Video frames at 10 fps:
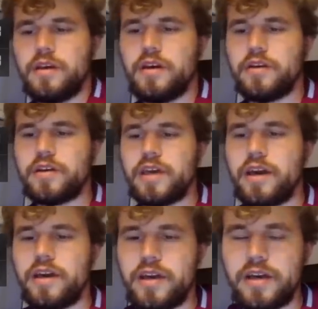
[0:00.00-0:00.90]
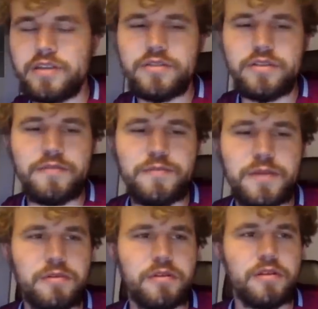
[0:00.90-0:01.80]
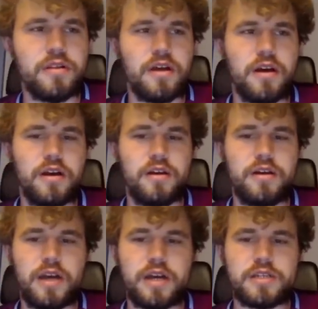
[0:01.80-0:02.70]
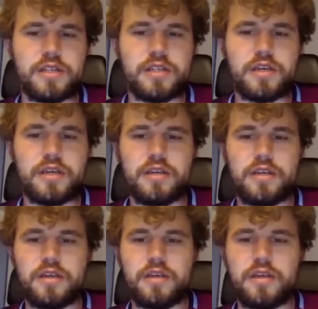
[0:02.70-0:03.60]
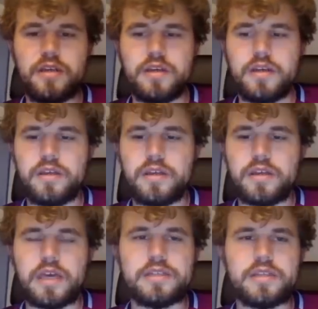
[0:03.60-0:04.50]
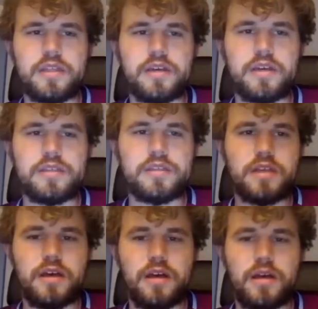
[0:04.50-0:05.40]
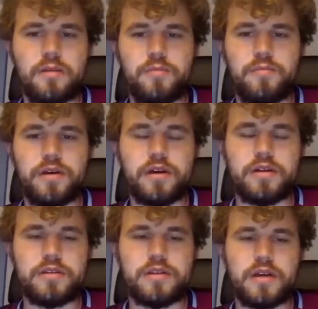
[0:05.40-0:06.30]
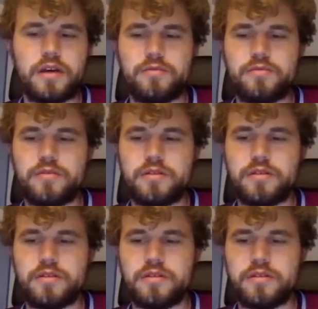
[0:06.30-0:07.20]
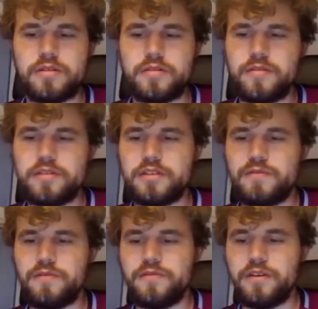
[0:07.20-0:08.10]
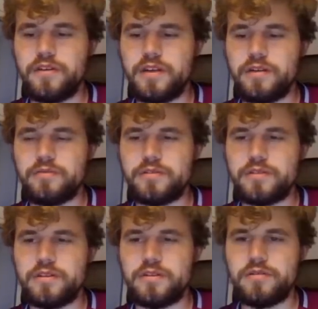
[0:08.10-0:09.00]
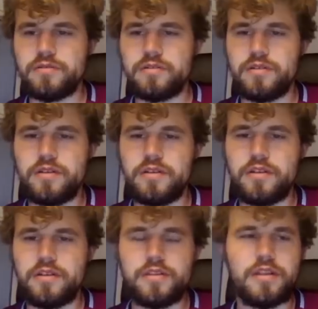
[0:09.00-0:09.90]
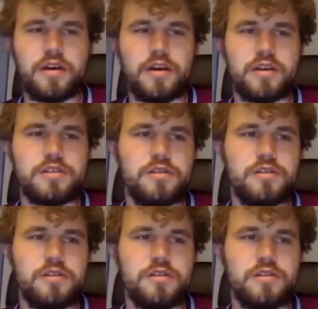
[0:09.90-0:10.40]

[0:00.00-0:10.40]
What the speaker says: Okay, I don't know if people are actually guessing this, but I will, just for fun, I will show the